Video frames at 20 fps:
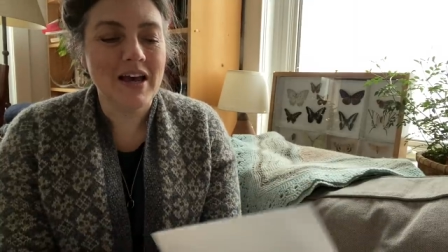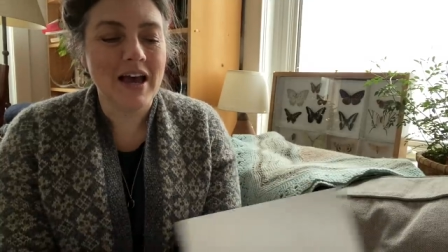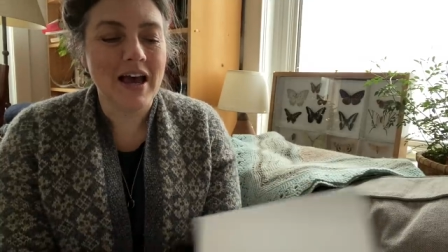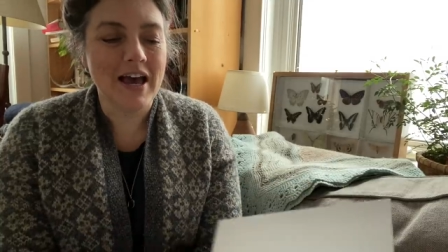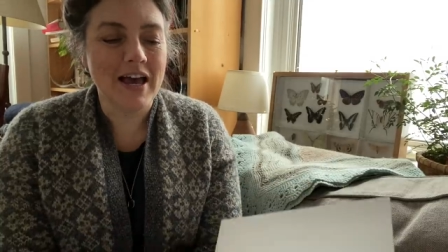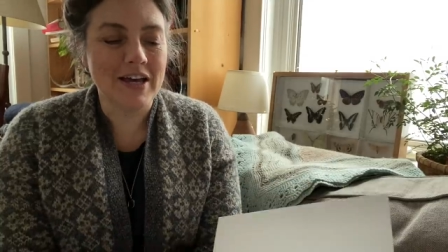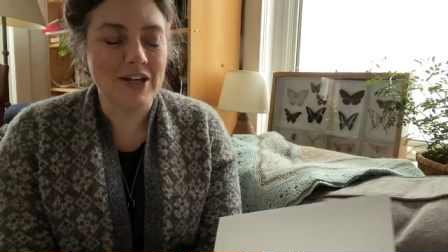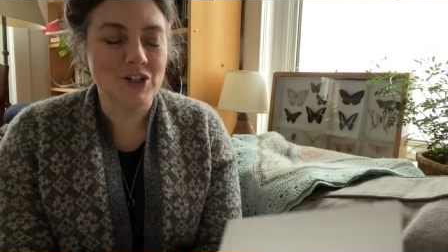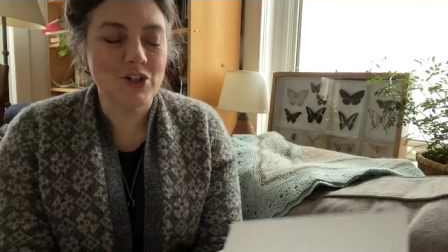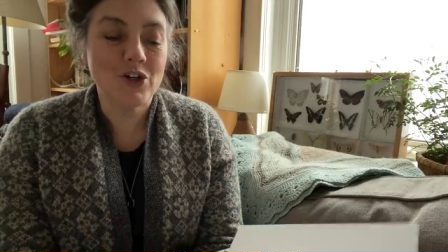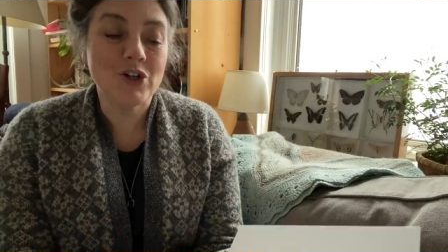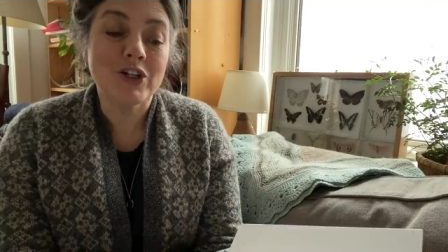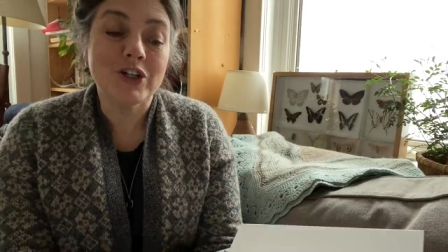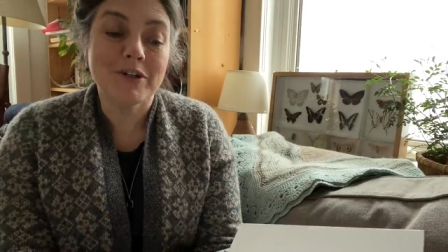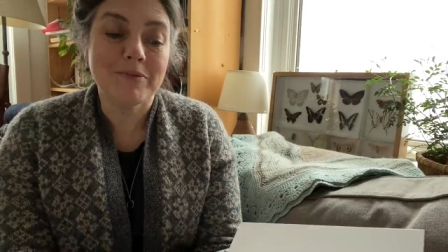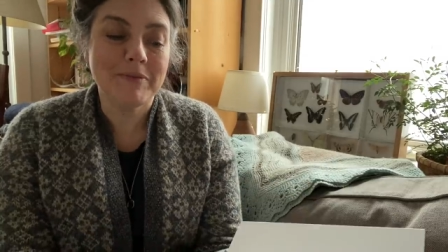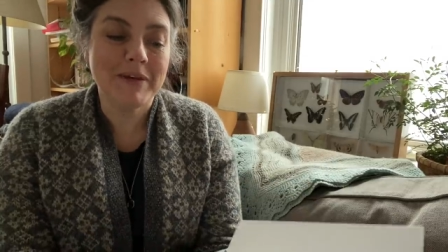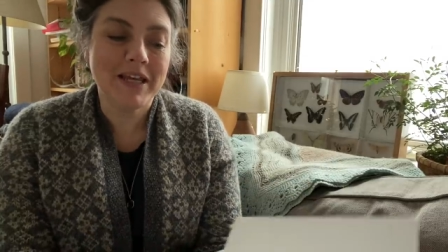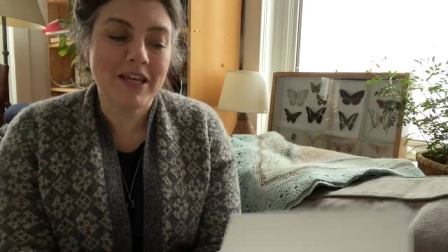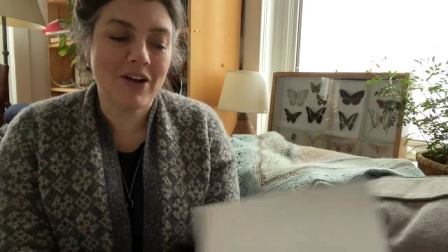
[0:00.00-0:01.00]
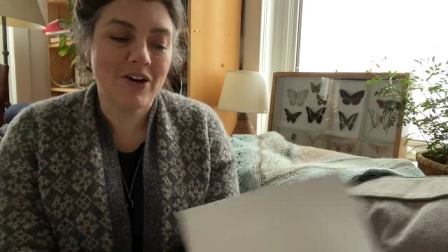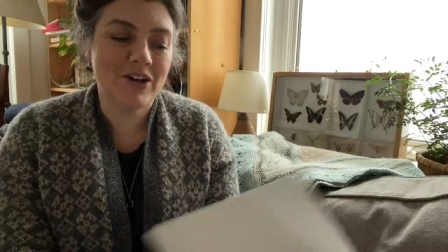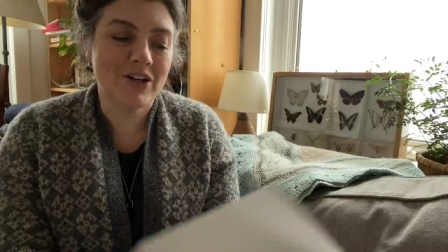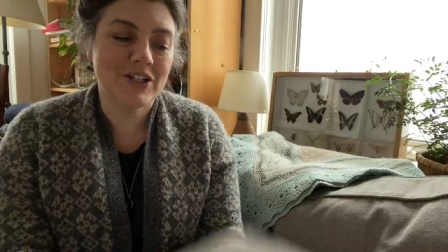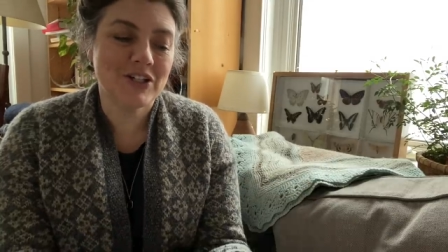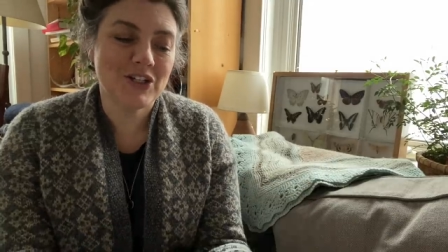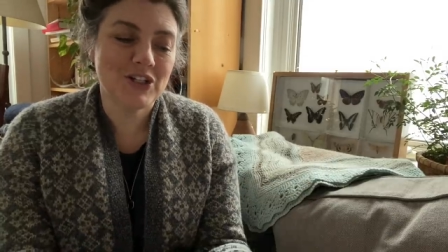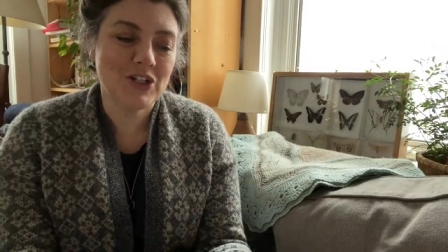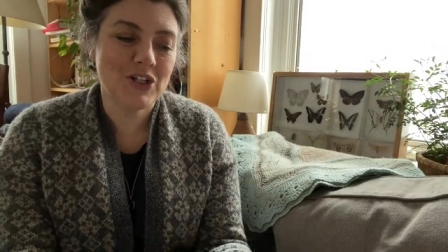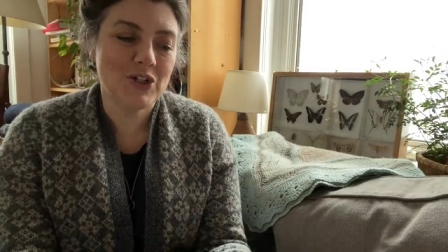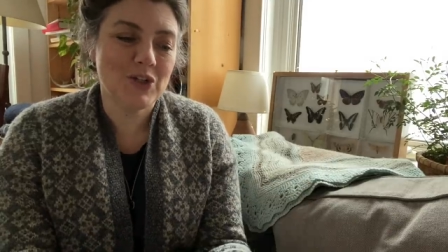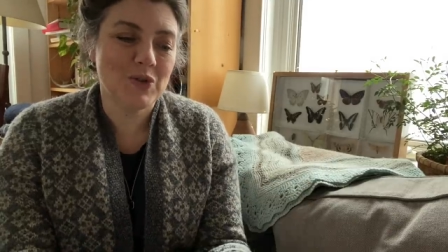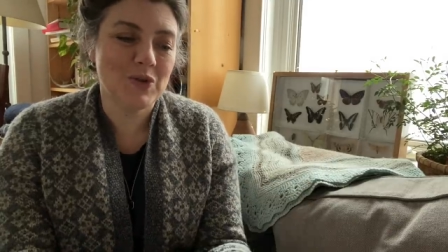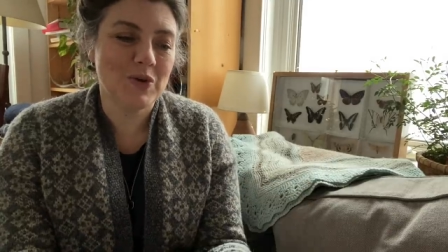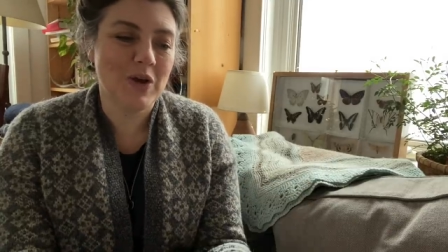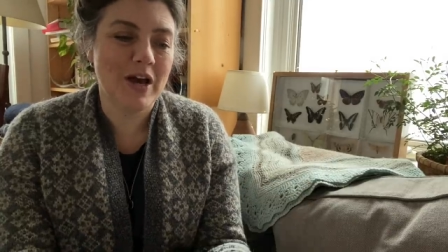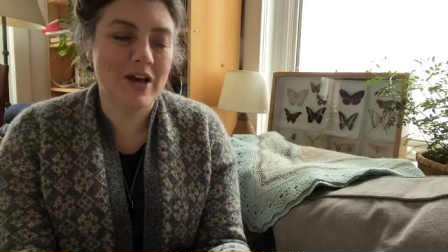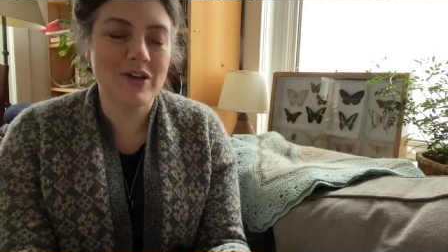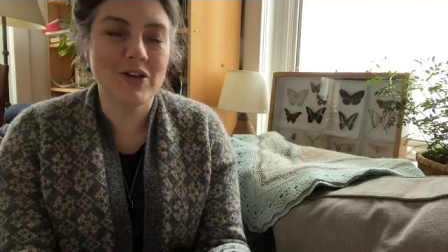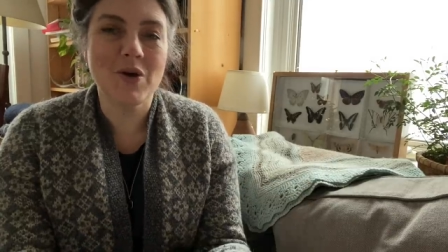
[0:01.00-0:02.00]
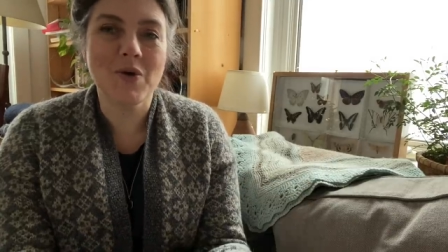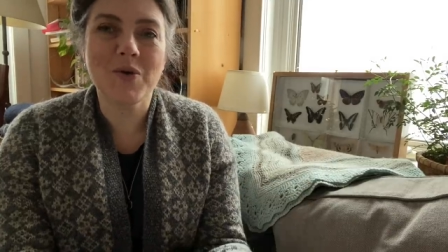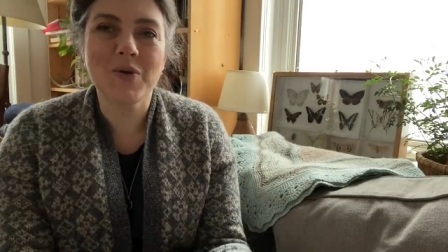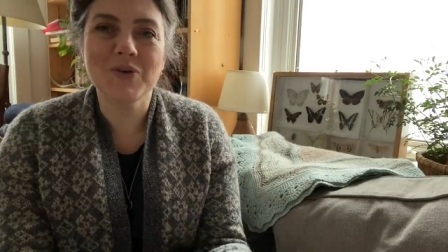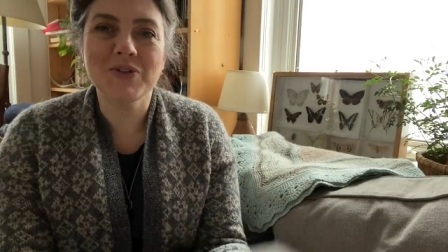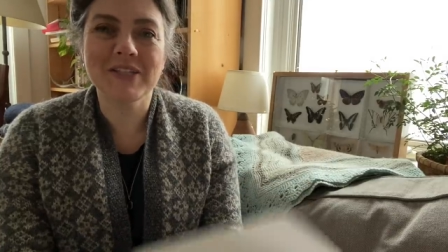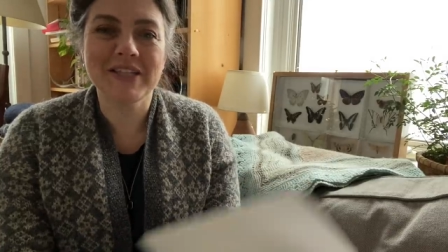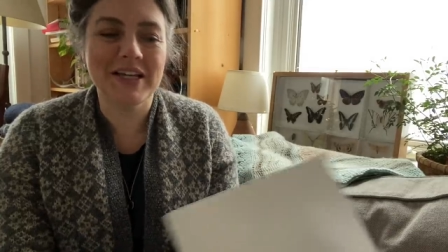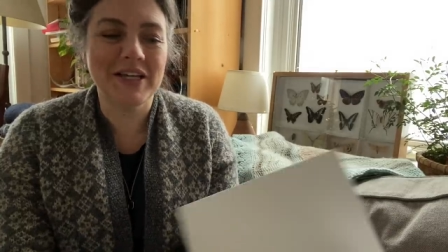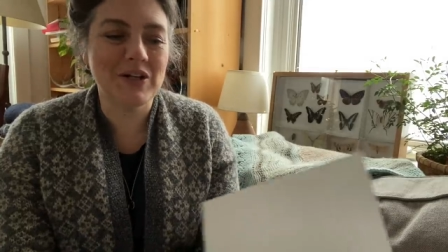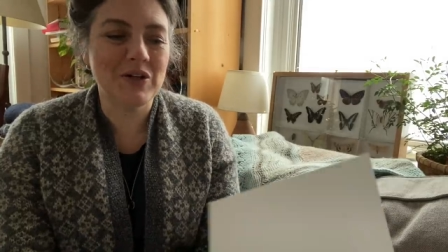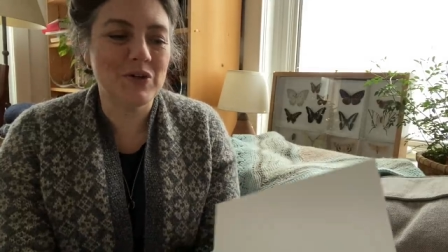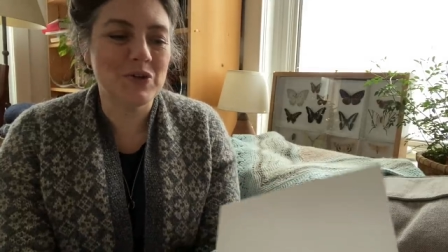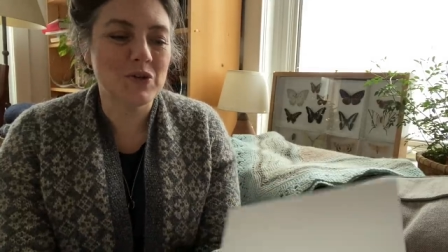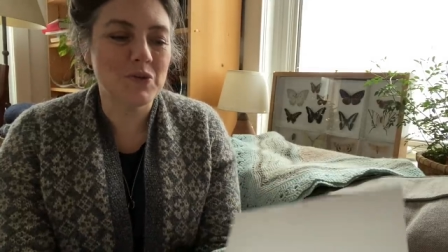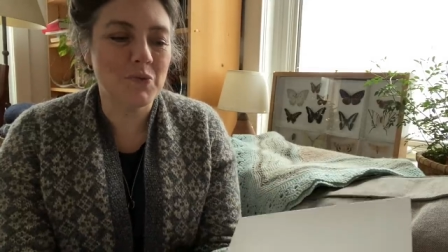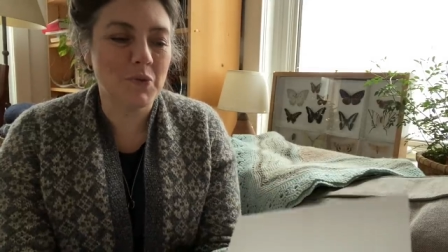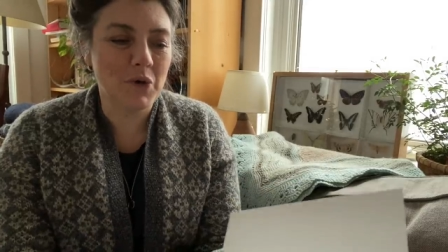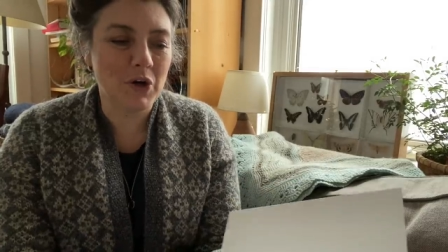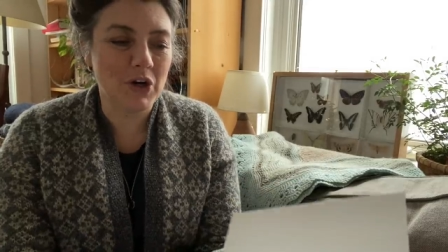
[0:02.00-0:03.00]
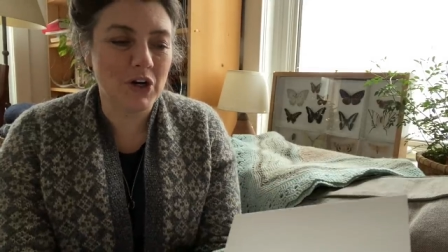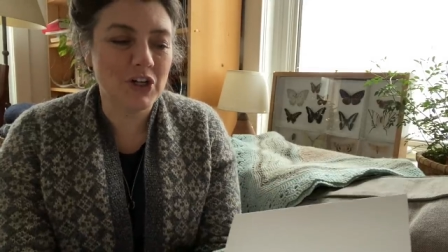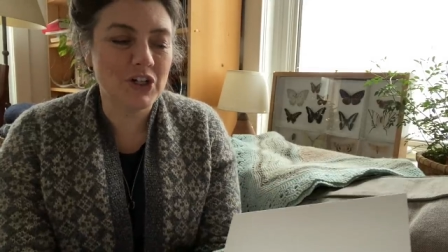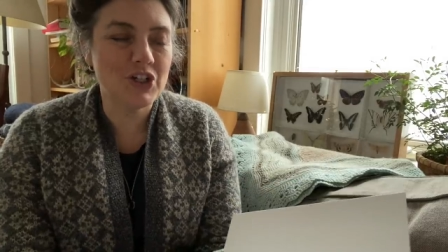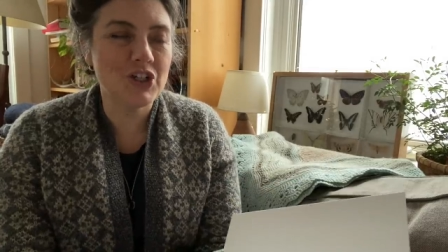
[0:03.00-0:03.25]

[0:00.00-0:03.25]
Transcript: uh, turned me on to uh, Yoko Saito's work.